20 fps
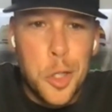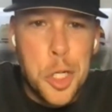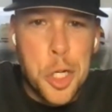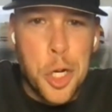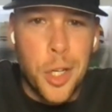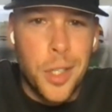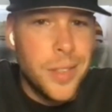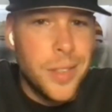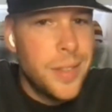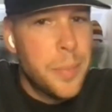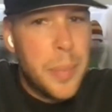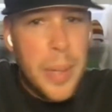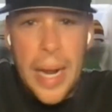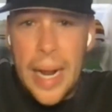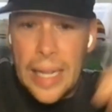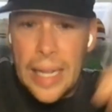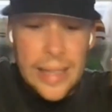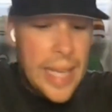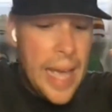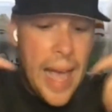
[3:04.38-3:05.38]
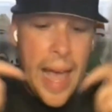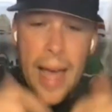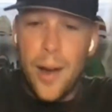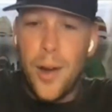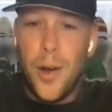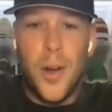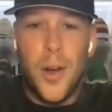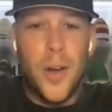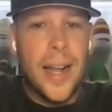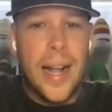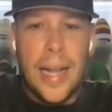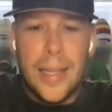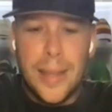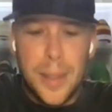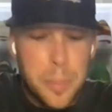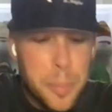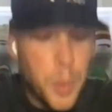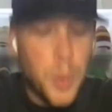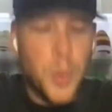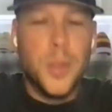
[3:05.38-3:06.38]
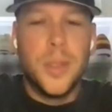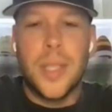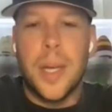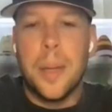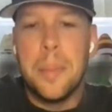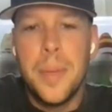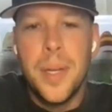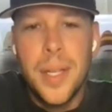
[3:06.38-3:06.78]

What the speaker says: shirt. But I got the hat on. I got the boots.